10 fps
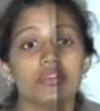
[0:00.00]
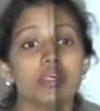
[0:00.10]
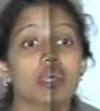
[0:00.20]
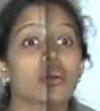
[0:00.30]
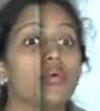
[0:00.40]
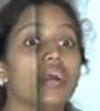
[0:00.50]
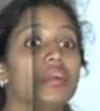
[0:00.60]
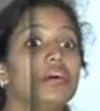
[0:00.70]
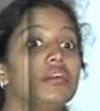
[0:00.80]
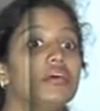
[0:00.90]
the
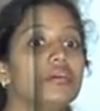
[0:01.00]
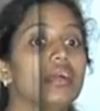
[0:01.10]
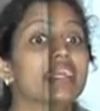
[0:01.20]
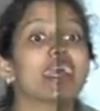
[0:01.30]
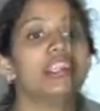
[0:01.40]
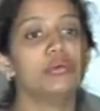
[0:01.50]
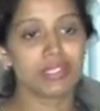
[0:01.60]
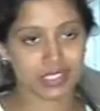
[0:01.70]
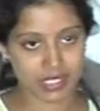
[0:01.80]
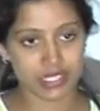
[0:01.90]
acquired
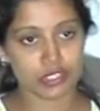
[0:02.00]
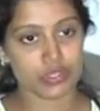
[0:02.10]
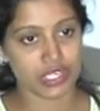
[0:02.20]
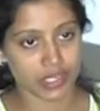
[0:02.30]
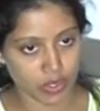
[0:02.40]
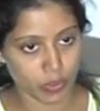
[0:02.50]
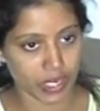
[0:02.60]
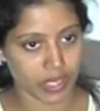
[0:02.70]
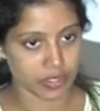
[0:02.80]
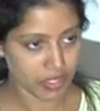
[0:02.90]
academic skills which are
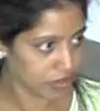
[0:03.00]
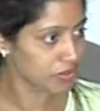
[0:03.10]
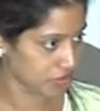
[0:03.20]
required,